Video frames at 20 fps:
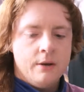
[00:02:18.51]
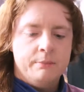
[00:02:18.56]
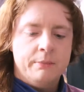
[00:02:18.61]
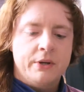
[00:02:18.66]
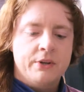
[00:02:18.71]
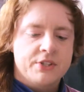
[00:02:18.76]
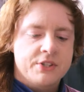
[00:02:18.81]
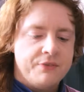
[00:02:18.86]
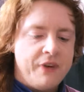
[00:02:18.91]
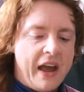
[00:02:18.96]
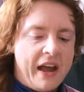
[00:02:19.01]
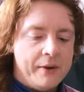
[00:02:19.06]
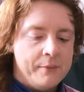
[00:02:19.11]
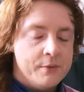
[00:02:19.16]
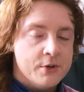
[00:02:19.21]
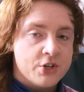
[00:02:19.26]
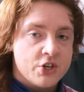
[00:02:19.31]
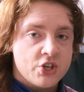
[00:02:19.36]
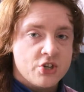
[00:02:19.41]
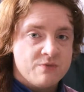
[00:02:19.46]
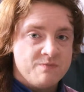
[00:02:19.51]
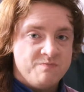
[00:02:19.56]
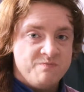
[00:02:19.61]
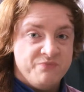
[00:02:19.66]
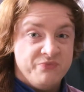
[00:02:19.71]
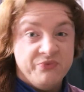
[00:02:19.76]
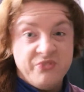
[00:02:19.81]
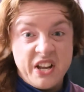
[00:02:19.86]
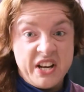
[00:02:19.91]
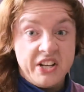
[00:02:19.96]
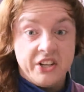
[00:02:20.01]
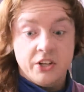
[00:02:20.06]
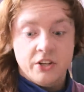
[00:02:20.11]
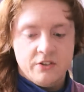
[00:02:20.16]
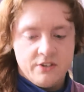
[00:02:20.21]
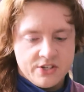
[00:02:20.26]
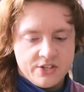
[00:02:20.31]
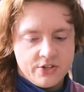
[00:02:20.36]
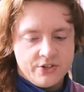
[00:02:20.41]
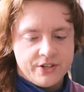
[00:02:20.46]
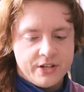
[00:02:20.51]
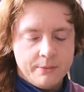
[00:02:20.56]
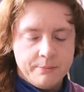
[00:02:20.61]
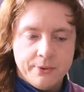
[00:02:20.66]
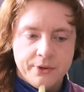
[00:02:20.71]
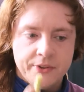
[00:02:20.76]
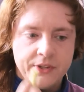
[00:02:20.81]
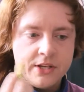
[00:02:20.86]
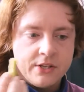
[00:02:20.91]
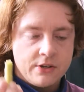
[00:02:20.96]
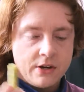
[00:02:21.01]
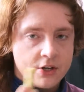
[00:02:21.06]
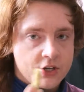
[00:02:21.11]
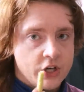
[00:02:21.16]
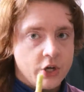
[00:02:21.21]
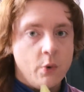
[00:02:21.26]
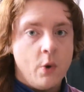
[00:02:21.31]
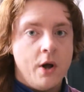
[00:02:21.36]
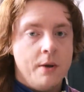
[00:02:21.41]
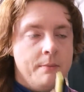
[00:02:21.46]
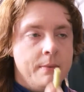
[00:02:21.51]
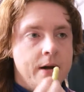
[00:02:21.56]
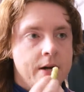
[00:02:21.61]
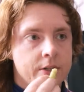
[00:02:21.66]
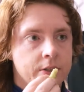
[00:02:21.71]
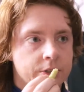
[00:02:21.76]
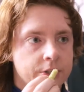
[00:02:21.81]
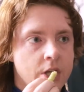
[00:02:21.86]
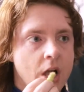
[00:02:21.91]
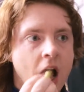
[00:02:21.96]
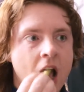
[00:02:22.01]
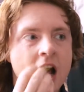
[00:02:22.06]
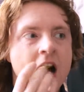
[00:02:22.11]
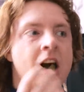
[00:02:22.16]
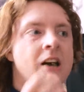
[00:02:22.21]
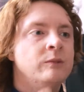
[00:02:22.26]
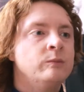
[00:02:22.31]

because of how much vinegar is on it. But these are actually quite mild,